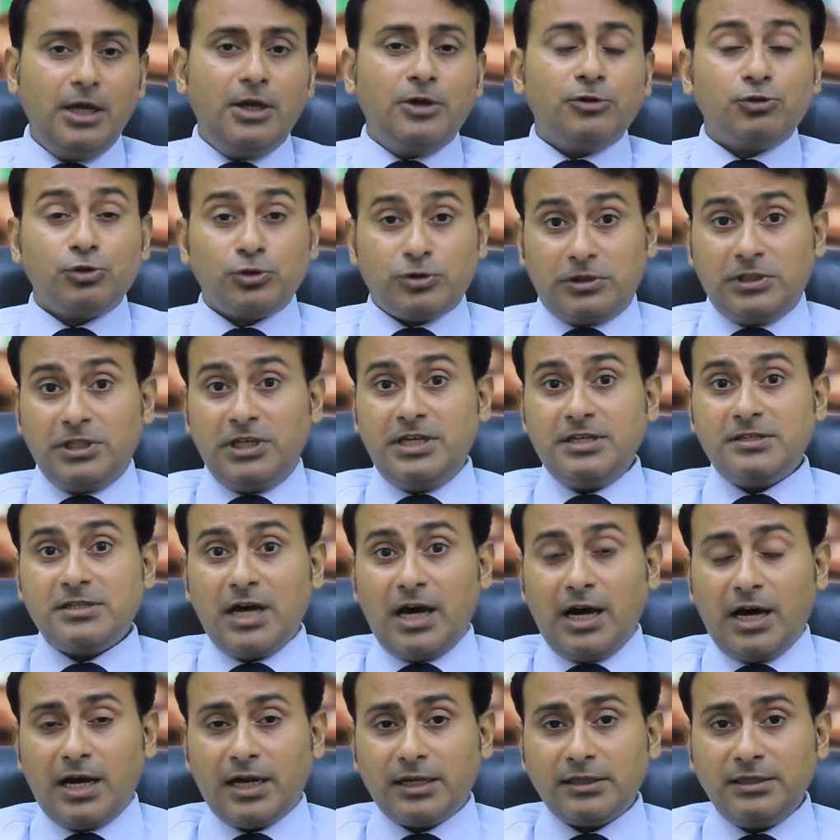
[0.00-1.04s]
So these
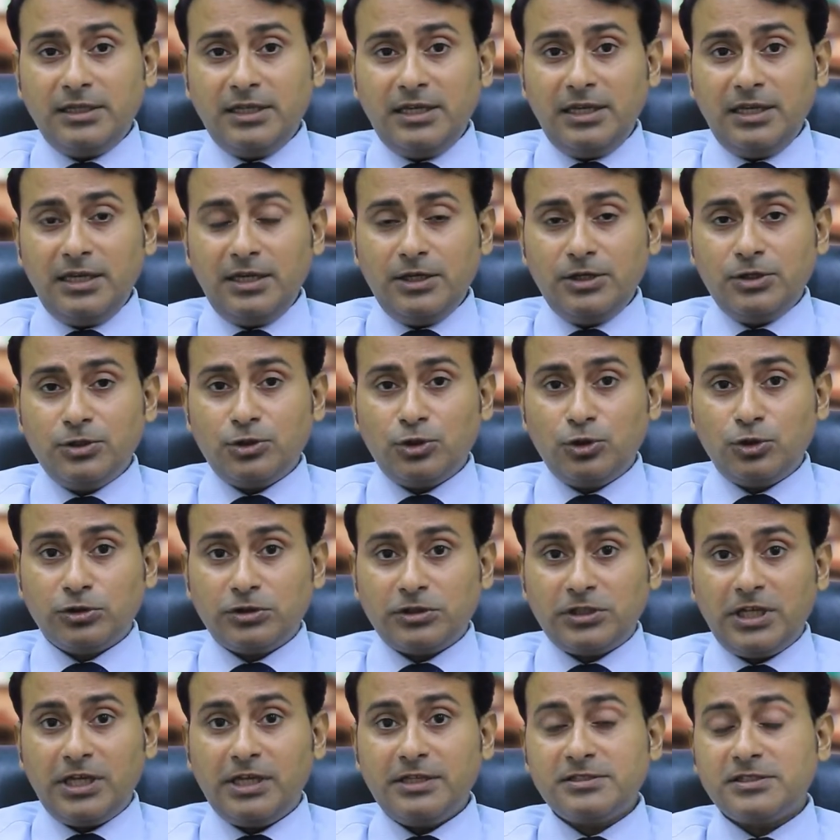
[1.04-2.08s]
are the
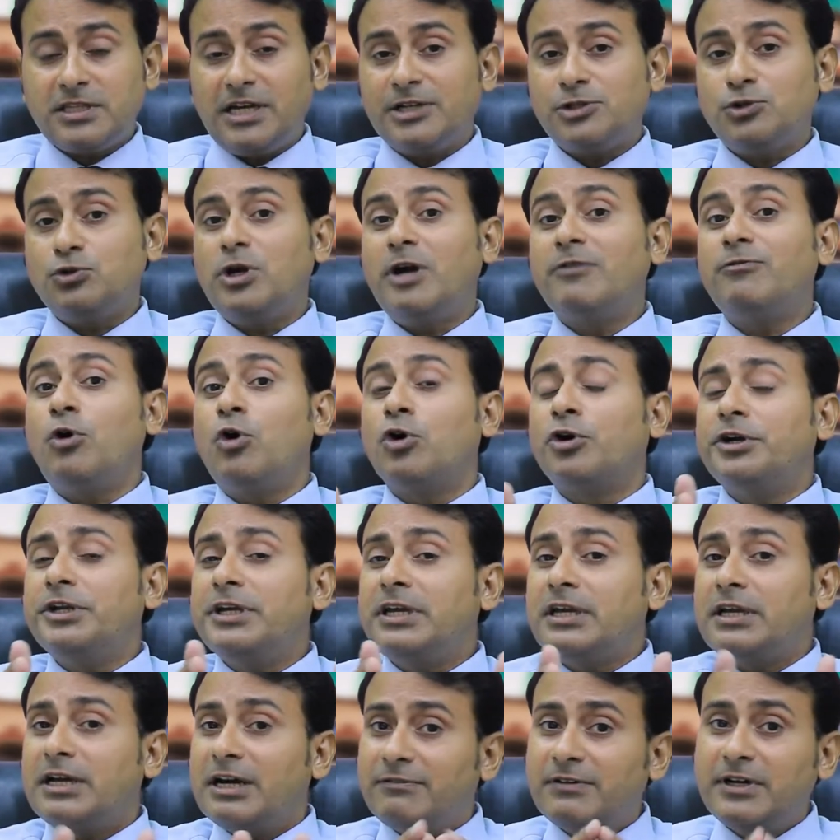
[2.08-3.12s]
things that you have
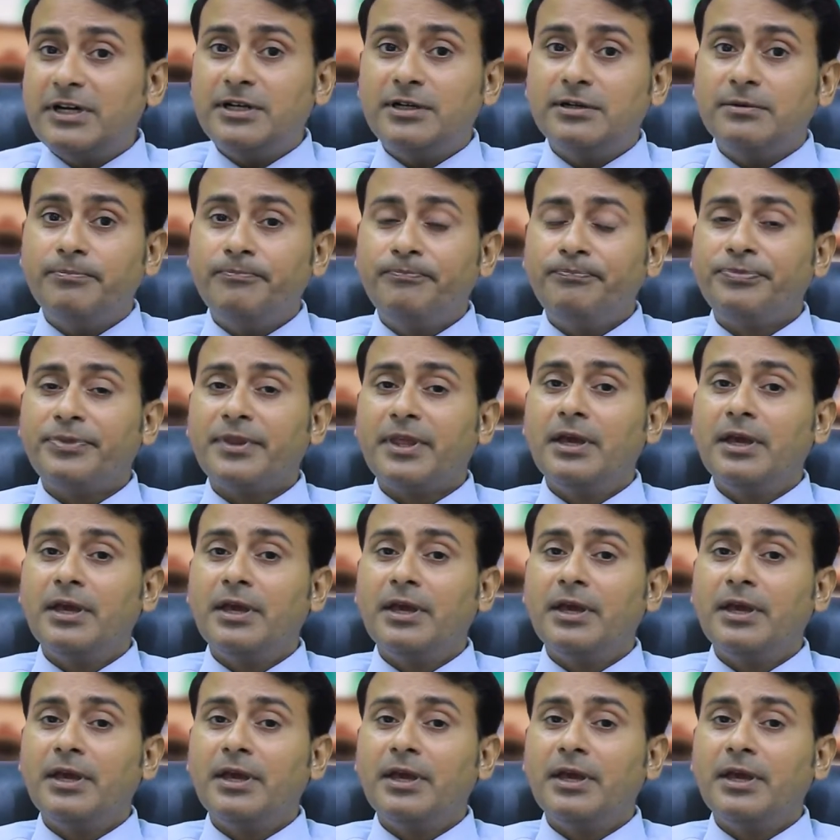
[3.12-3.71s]
already covered,